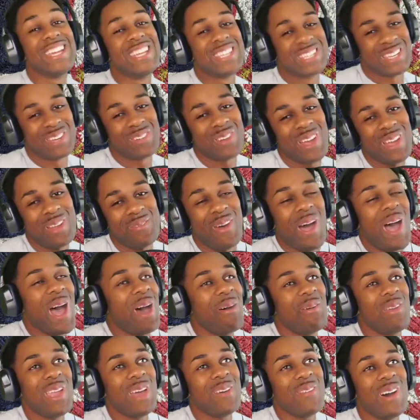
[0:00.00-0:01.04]
She
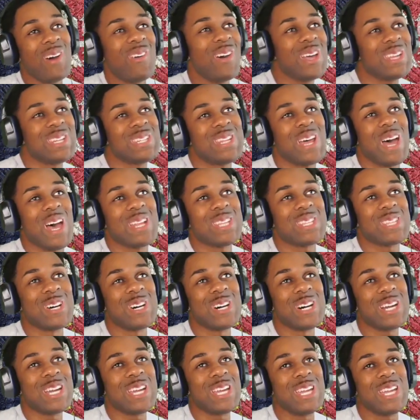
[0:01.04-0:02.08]
reminds me of a West Side
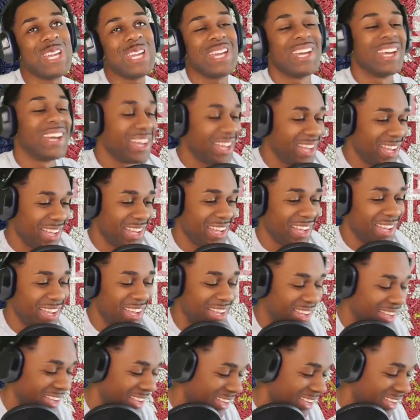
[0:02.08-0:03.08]
Story. Hey.